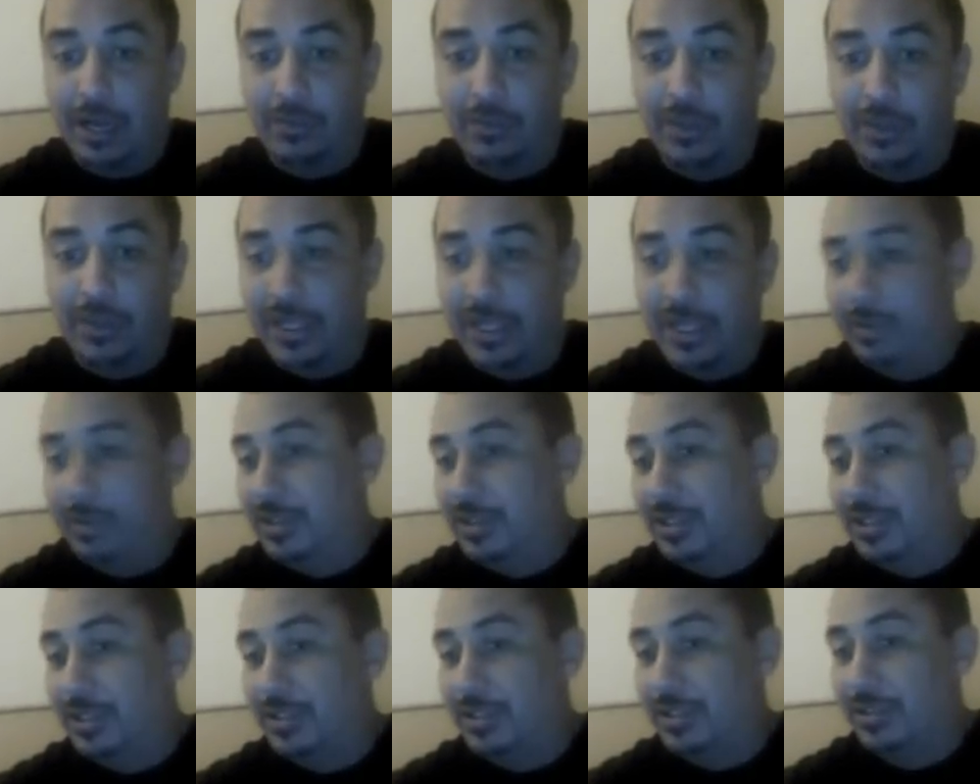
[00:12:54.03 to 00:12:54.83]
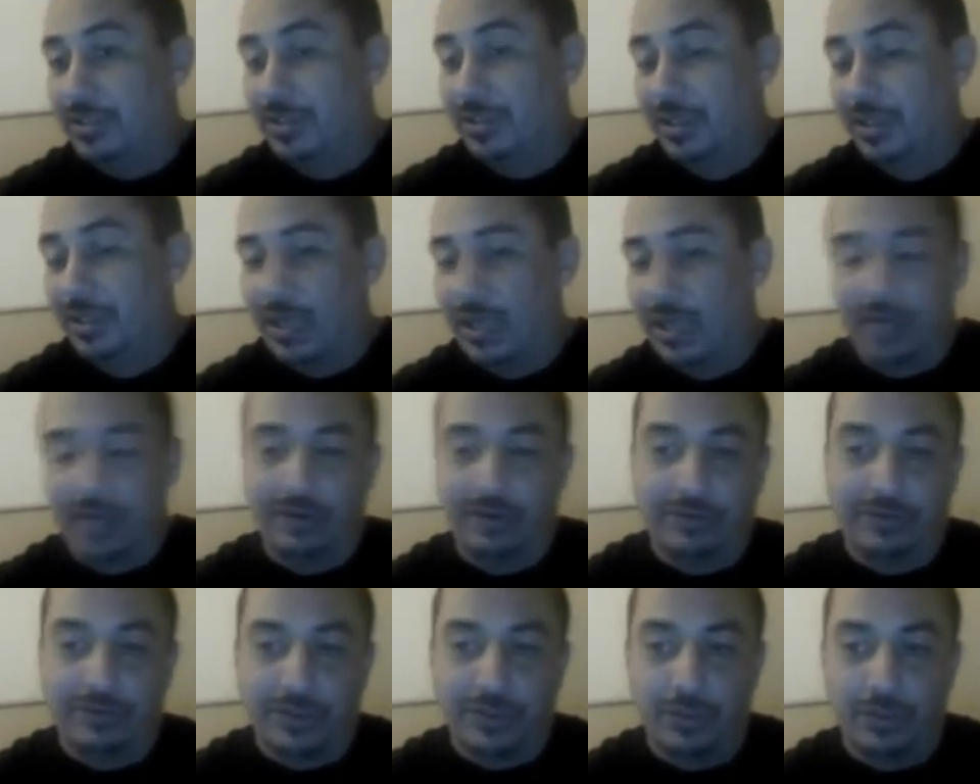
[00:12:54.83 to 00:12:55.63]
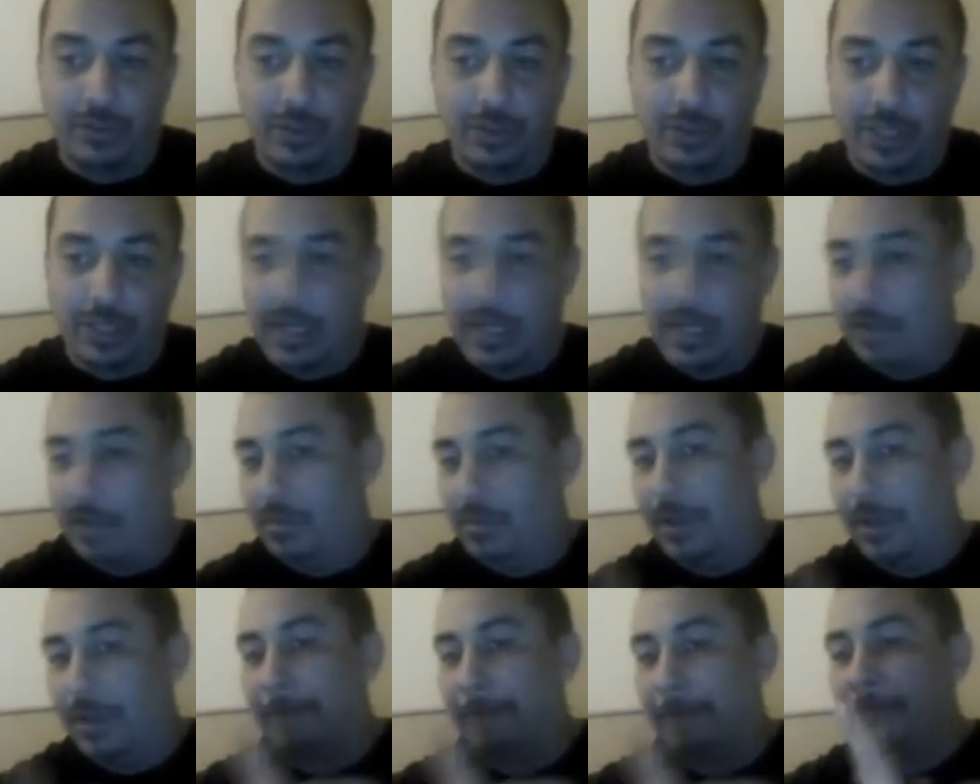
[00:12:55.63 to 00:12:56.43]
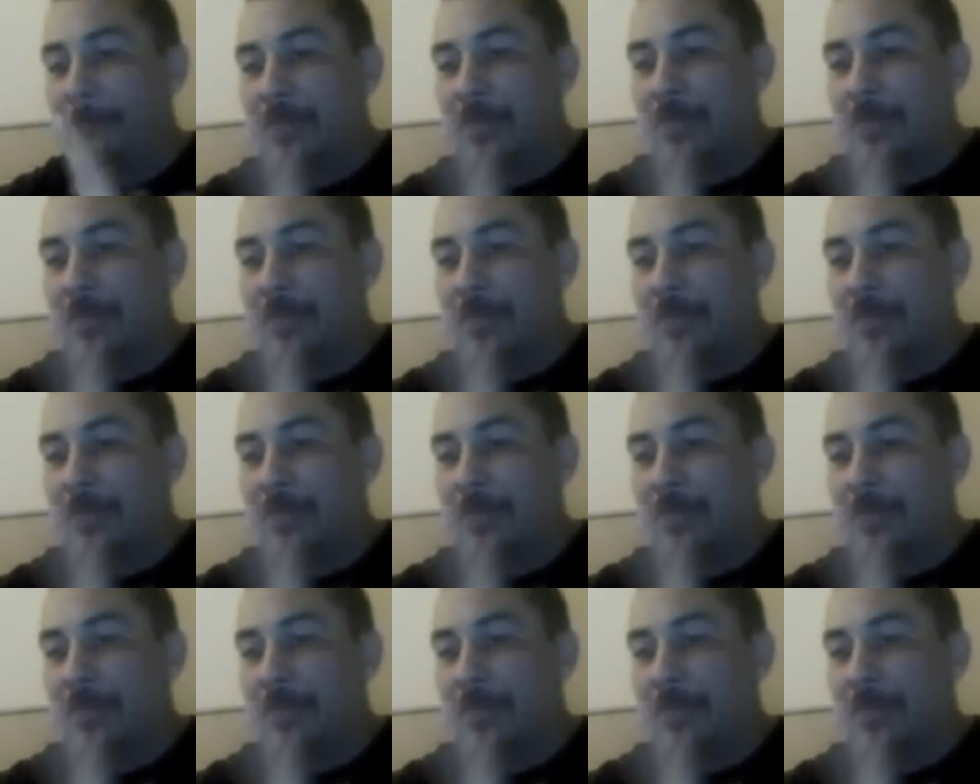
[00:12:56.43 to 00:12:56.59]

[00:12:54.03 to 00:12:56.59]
with images. I don't know if it's going to work or not, but